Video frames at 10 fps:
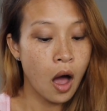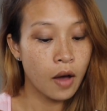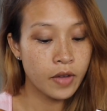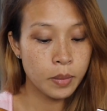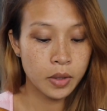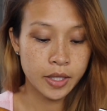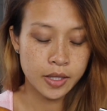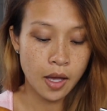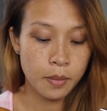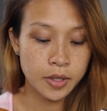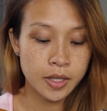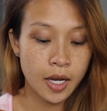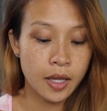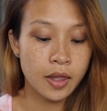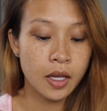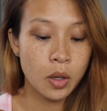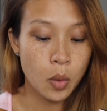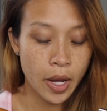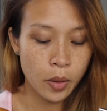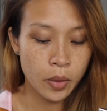of a police homicide than a
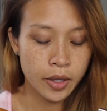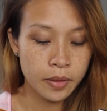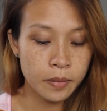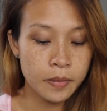white one.